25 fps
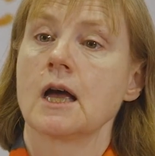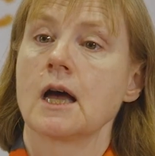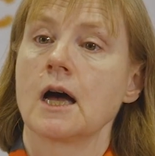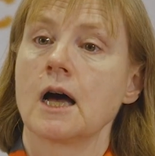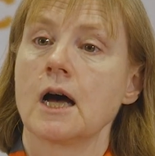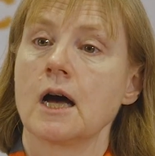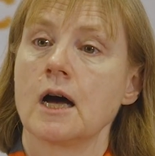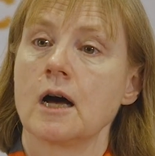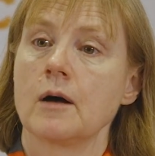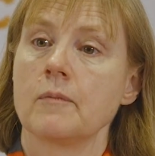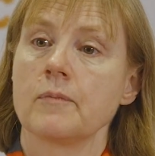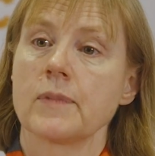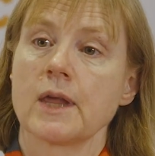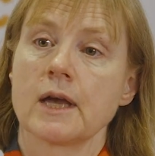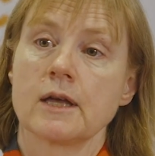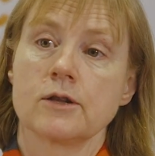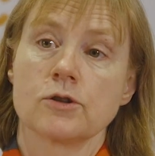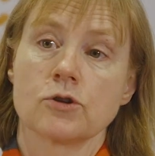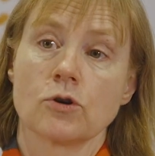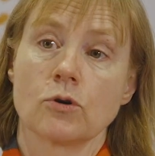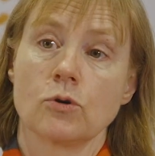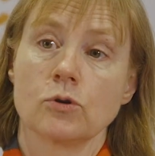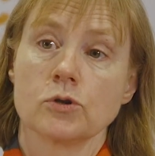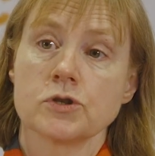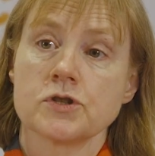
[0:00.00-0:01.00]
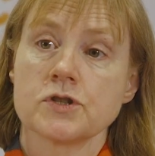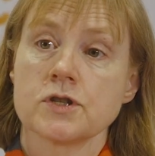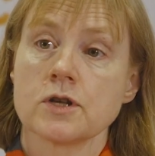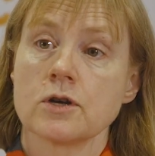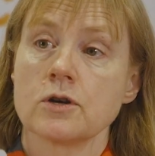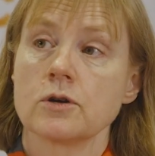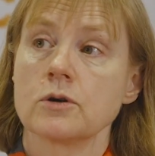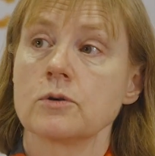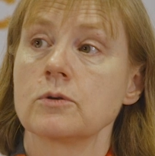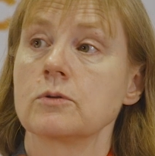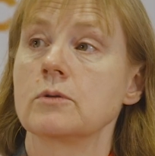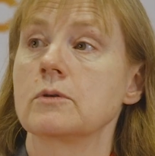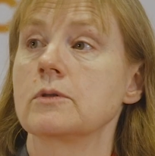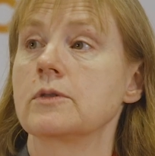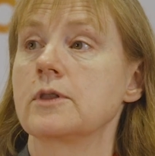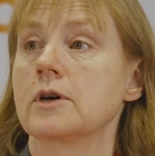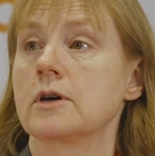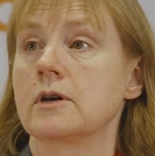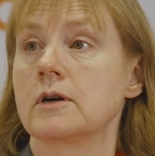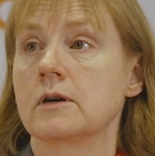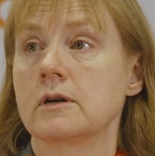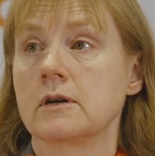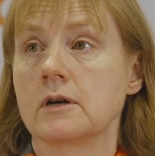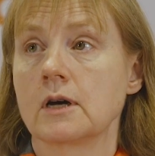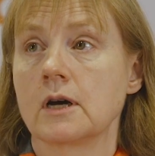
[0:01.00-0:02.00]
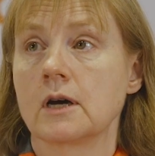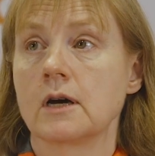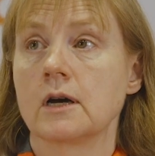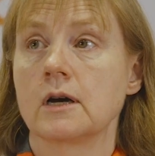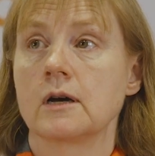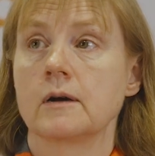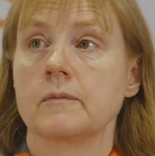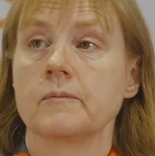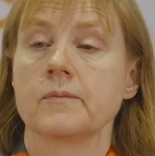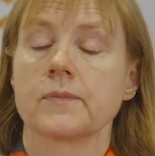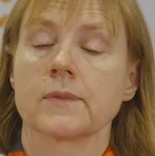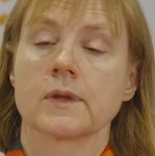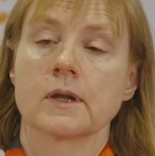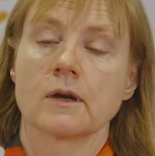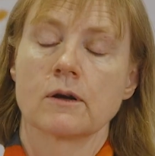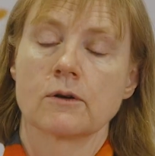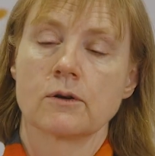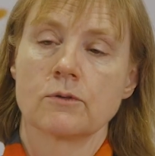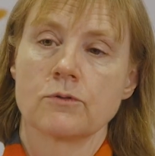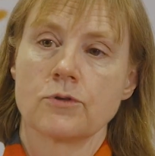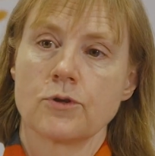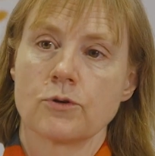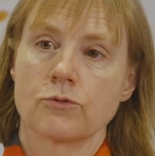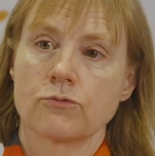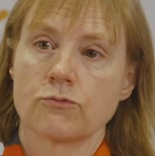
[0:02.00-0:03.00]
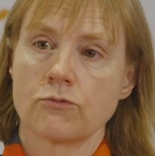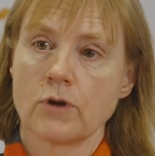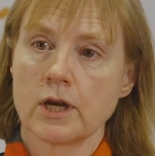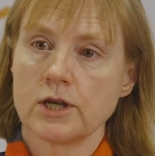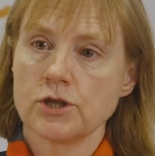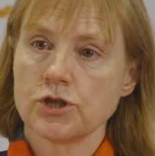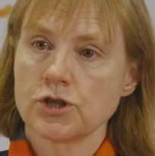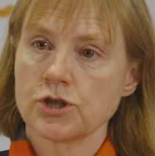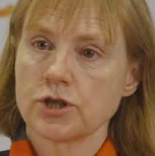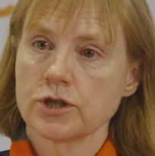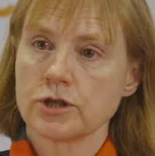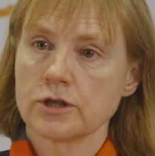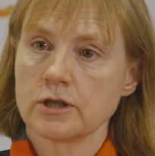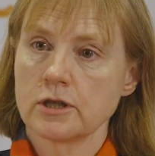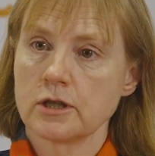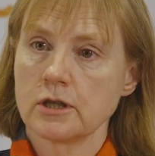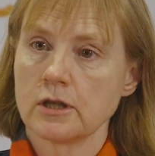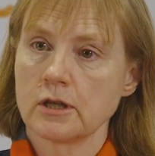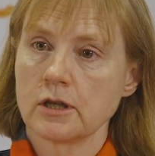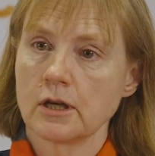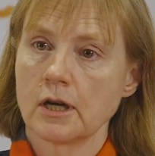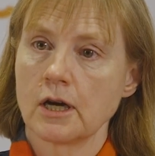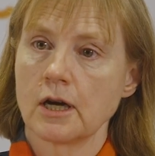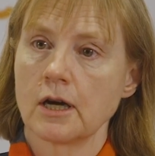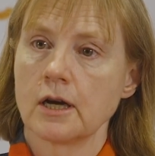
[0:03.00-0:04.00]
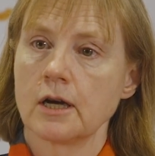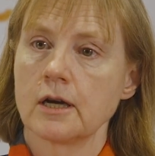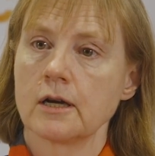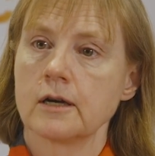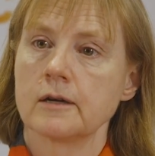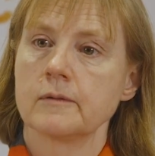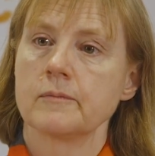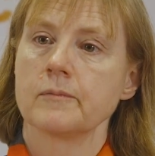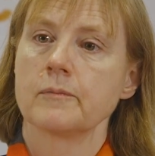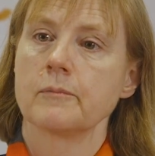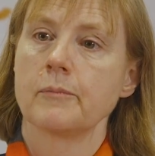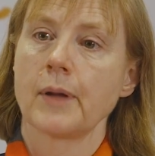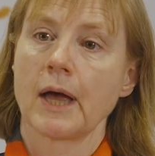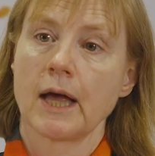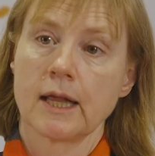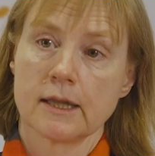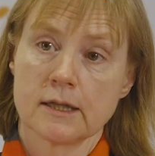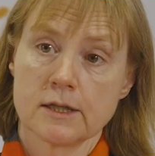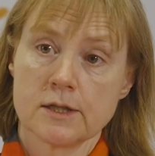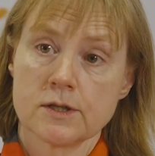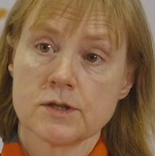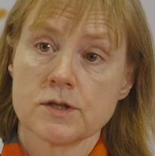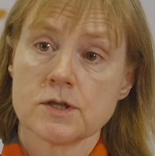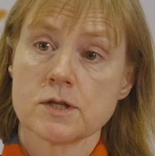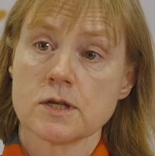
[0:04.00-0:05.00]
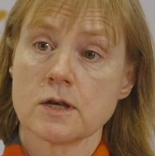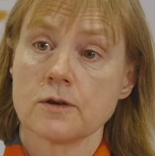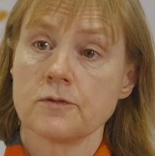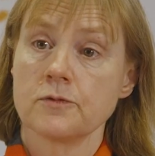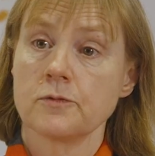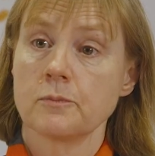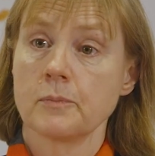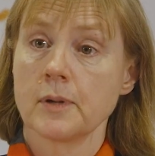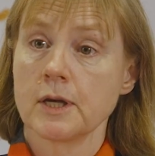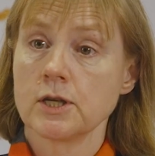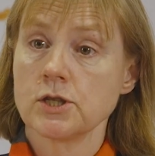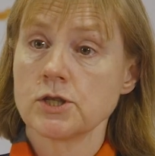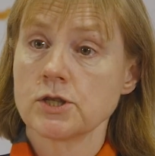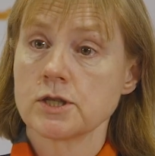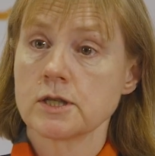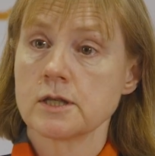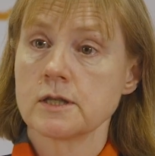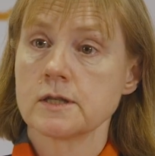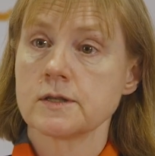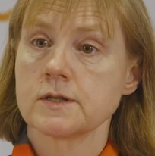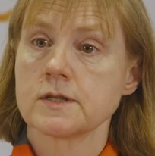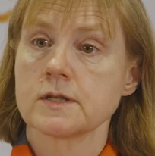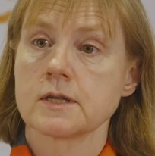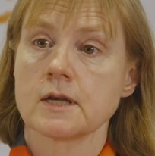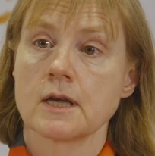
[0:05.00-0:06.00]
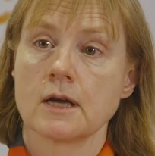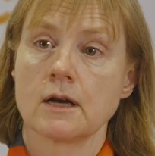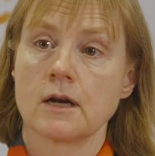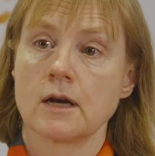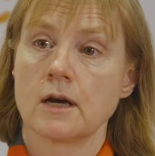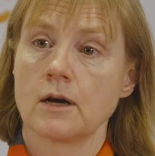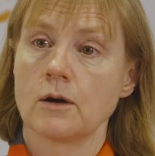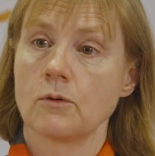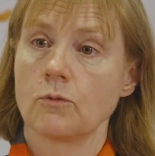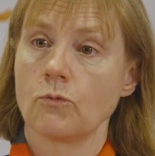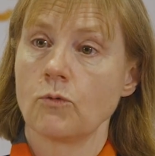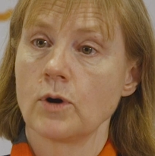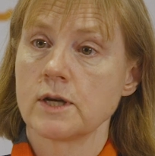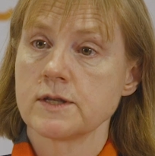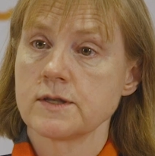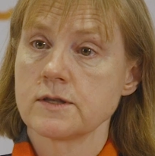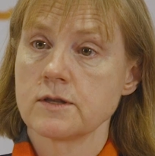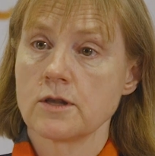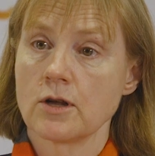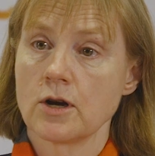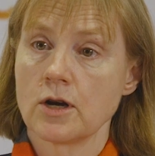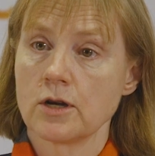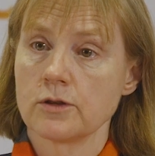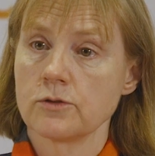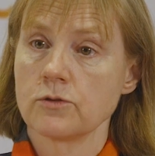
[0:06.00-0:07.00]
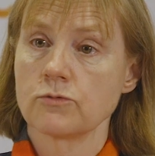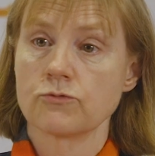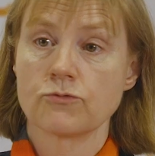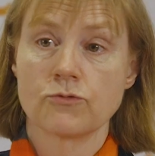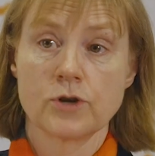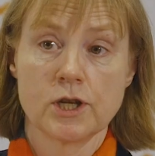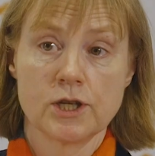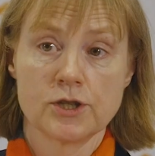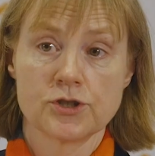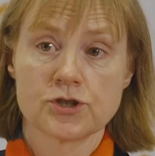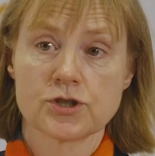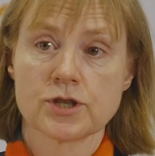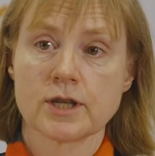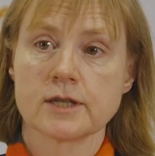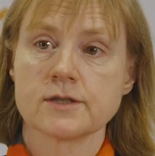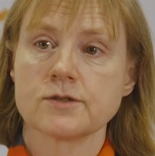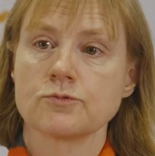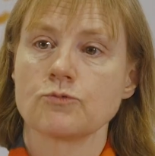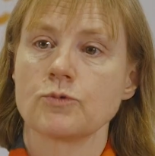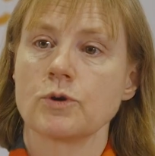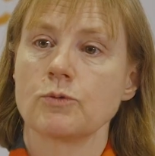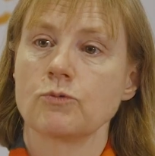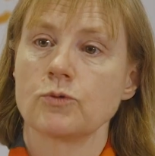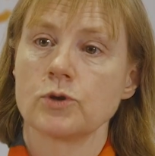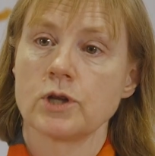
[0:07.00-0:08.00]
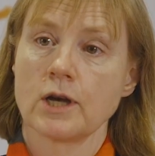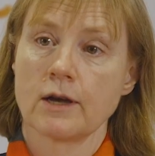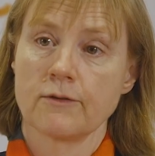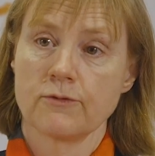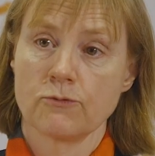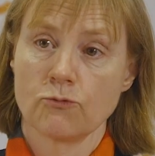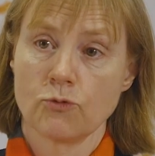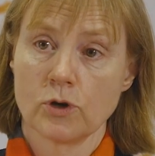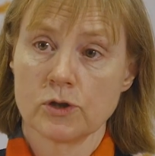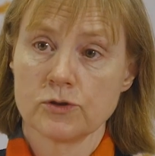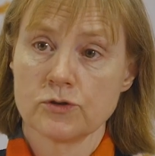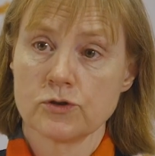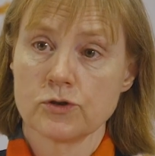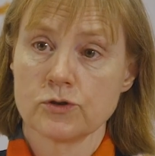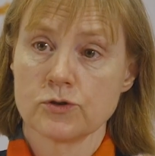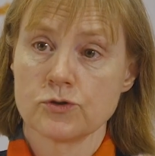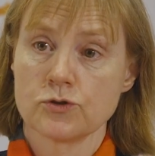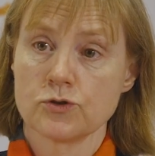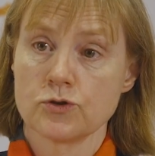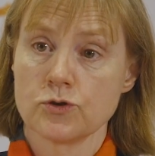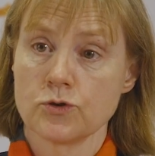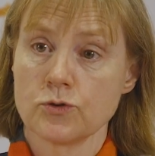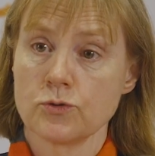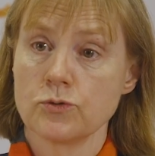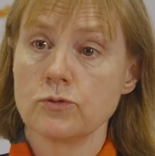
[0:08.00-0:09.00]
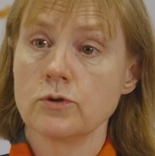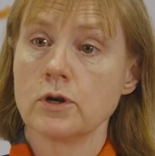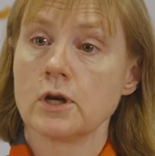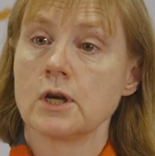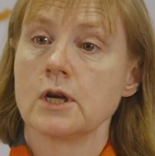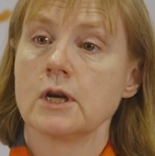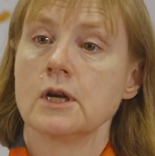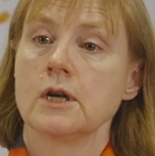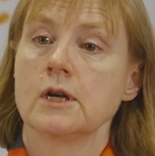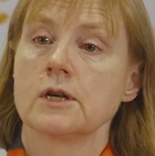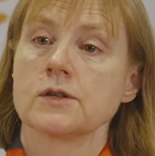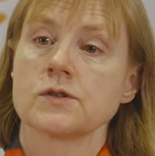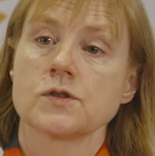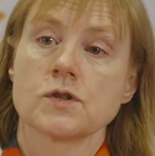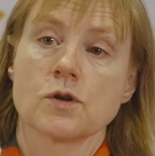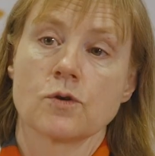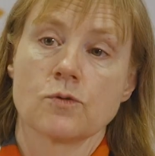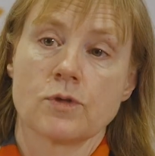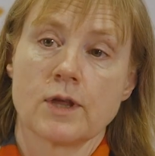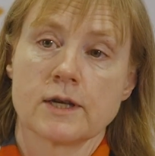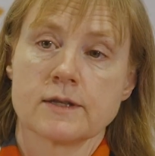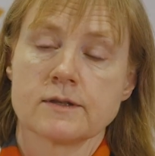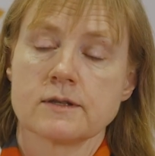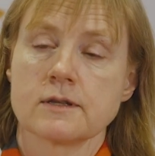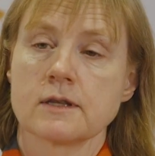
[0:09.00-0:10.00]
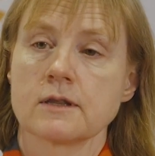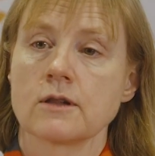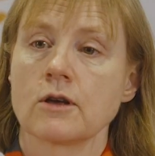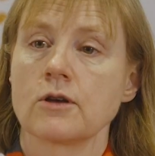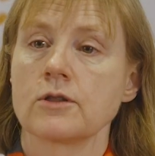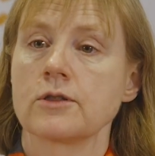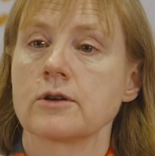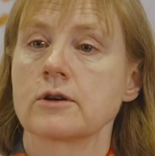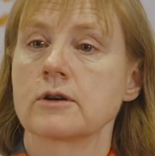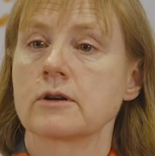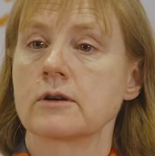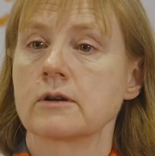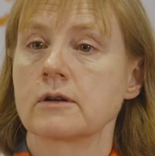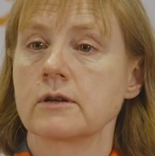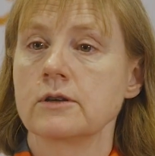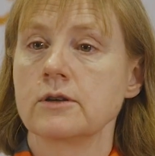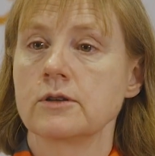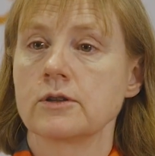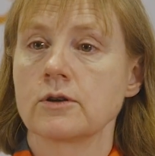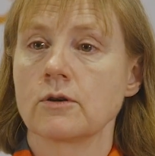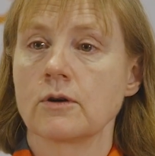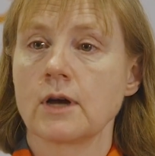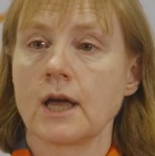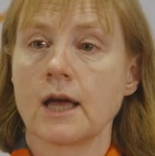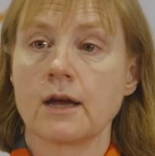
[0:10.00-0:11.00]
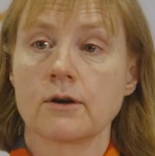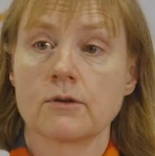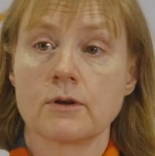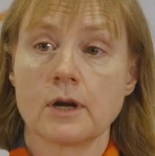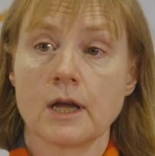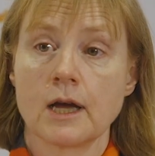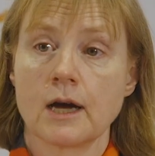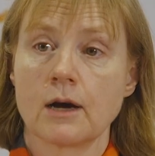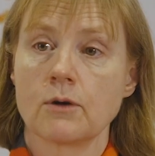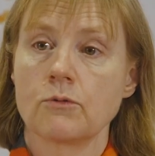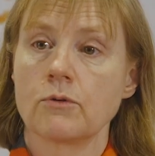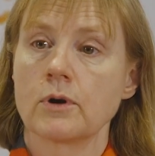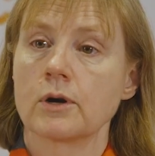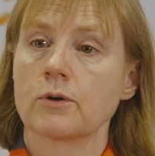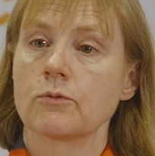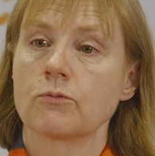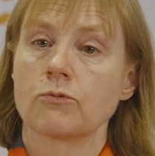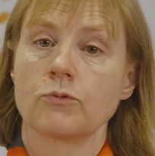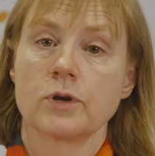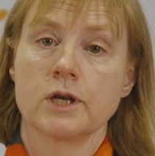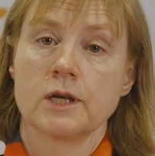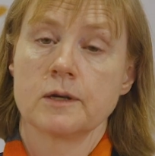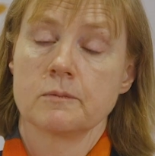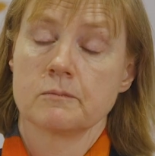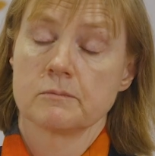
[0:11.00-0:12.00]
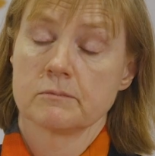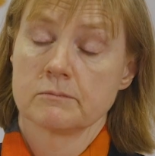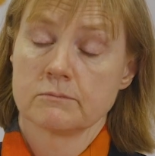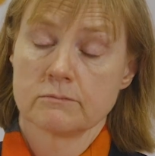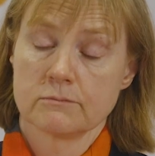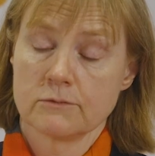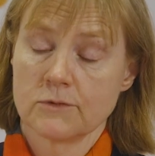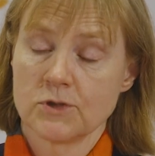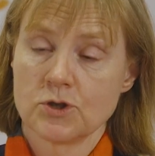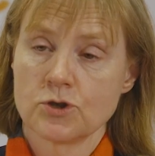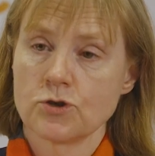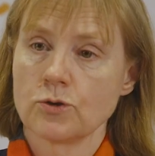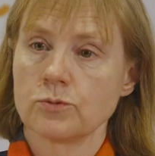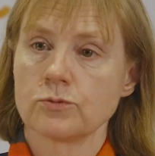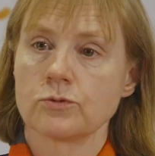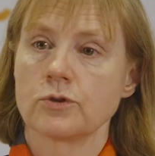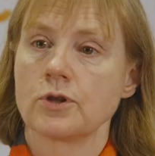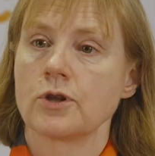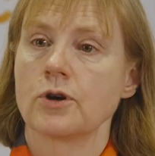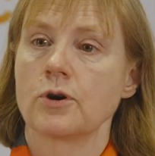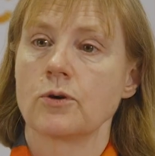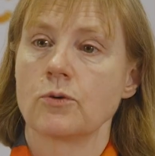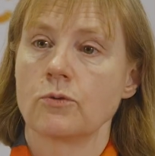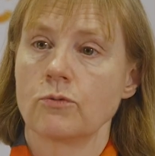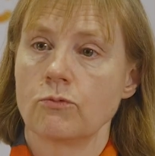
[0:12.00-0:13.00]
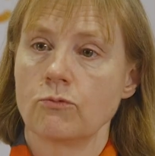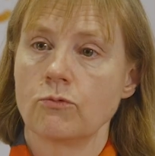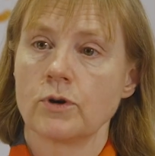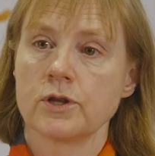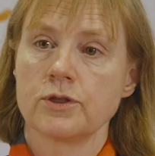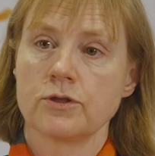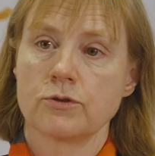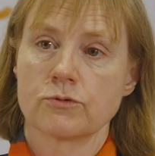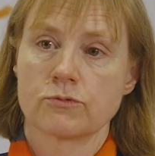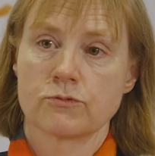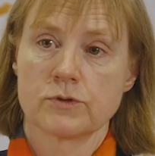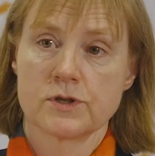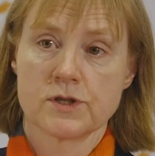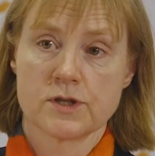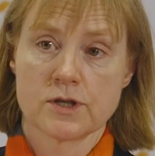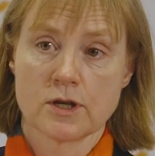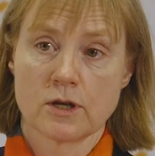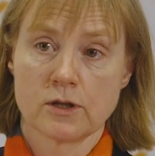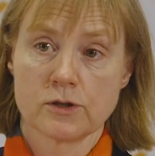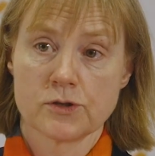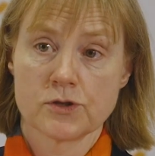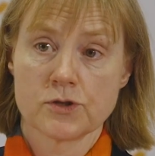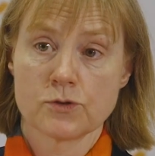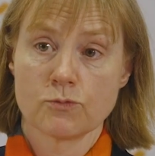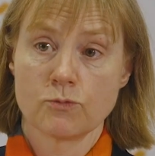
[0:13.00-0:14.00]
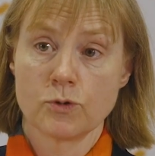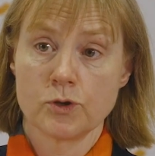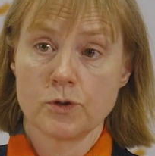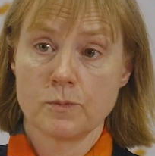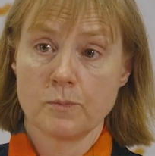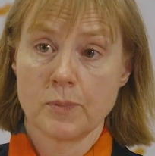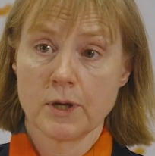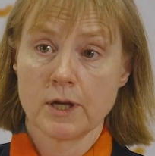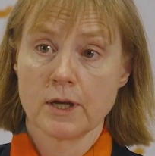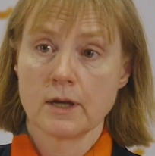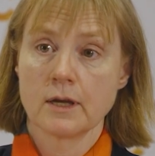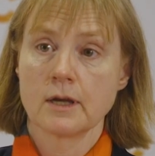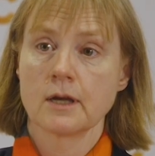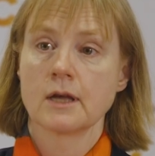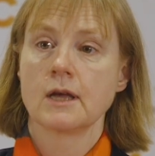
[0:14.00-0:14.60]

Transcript: Um, and also the, um, the racial um, balance of patients balance uh, was not reached as we would have wanted to. So that's another you know, area where we don't know what the results would be.